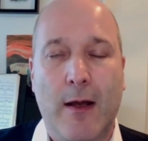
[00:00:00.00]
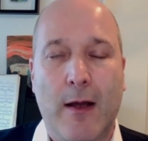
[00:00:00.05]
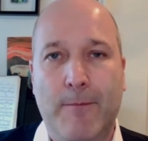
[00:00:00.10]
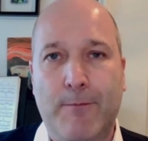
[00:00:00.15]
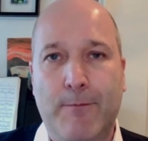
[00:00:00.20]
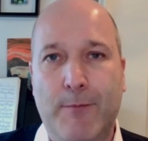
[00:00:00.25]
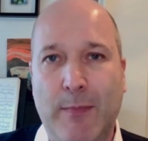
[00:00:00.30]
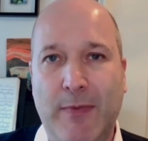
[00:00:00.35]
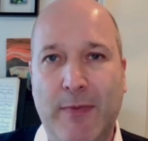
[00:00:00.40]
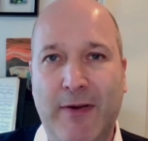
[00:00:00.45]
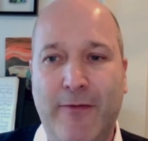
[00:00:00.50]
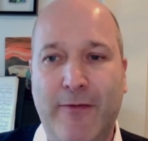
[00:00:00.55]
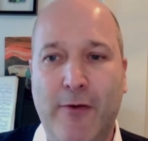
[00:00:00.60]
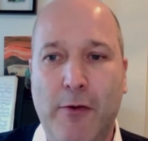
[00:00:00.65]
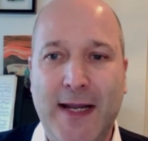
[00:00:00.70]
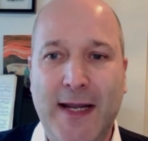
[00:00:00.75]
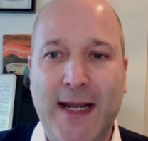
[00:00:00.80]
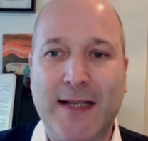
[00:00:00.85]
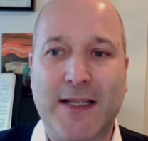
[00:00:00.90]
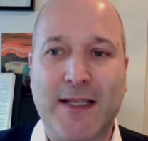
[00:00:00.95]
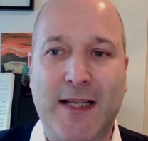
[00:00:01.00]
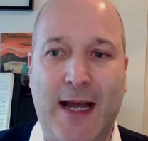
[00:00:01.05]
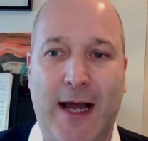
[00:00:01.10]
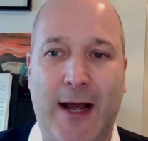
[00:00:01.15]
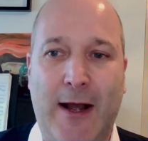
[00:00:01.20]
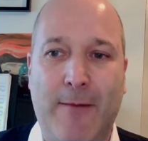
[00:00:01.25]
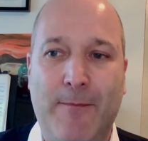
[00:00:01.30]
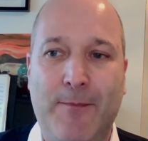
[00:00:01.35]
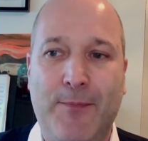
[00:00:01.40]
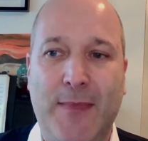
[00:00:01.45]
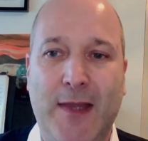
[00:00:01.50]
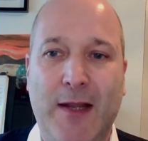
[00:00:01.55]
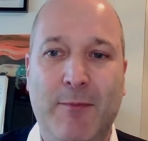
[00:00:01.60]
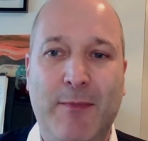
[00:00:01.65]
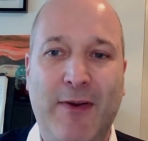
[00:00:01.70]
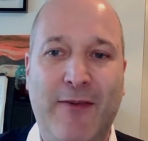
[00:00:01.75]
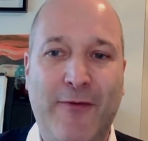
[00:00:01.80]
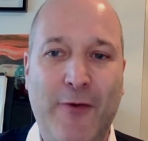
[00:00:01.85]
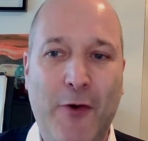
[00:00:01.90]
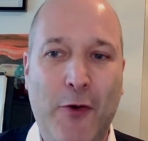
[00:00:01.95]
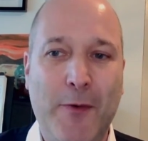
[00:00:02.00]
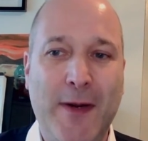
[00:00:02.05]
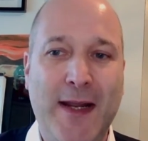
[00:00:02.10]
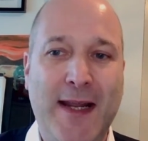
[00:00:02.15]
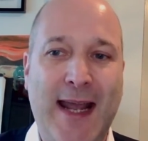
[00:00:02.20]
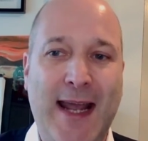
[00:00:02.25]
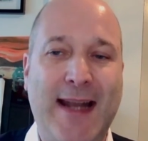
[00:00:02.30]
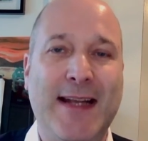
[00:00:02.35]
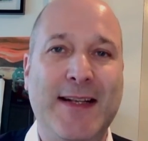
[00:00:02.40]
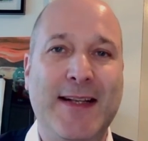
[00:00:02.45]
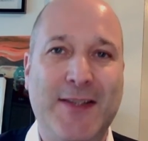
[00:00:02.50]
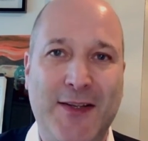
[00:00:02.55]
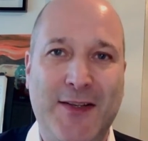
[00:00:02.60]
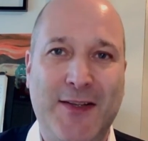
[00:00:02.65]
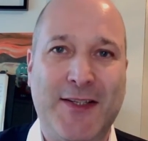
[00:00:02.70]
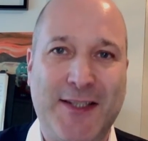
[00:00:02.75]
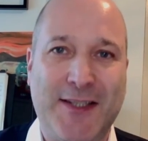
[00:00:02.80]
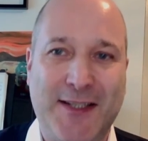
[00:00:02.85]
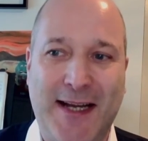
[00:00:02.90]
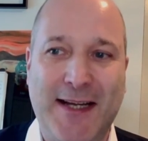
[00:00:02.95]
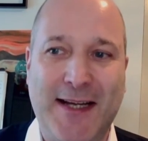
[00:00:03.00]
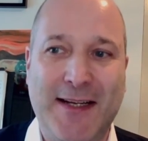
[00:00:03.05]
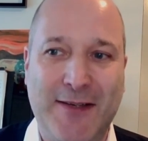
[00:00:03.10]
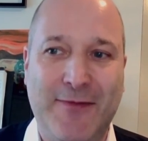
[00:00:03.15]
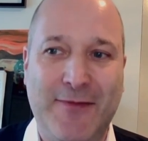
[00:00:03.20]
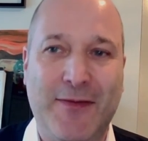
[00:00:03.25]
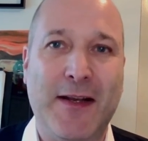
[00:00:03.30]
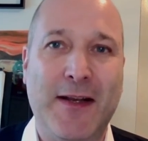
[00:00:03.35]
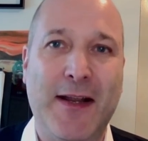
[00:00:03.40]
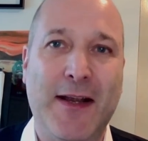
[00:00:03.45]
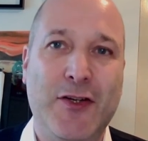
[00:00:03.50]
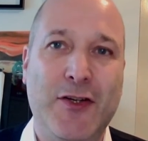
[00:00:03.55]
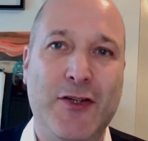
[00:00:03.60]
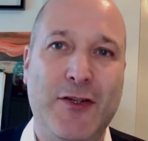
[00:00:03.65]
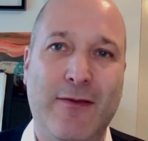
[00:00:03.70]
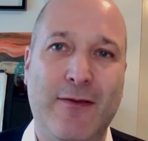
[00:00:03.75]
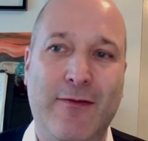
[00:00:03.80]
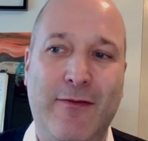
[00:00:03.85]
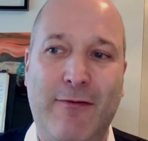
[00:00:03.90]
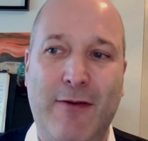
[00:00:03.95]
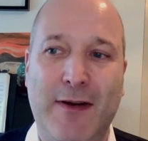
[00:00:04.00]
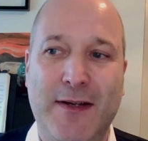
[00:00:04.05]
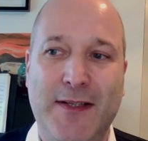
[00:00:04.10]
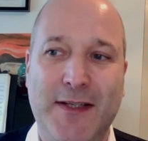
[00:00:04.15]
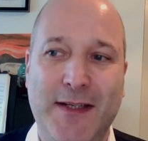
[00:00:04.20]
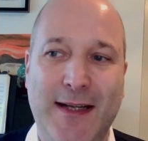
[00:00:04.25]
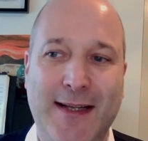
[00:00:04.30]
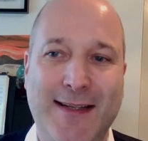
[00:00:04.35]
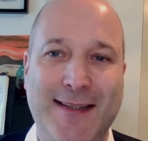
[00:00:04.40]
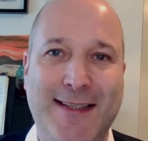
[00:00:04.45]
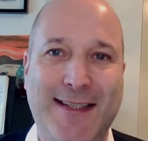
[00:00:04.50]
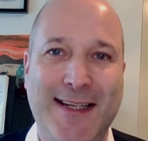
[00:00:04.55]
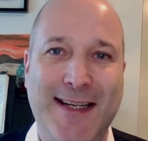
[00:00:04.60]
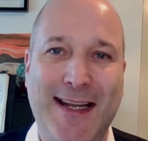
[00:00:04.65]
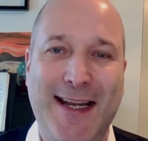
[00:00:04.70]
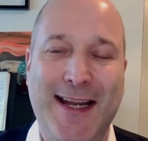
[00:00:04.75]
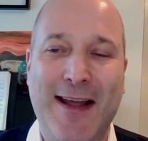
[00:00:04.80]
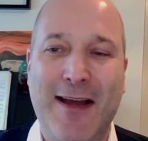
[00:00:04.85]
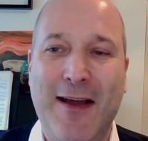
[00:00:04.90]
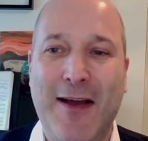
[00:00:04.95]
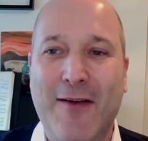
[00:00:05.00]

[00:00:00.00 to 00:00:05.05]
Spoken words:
But before we get to that, before we get into the state of the nation for SEND,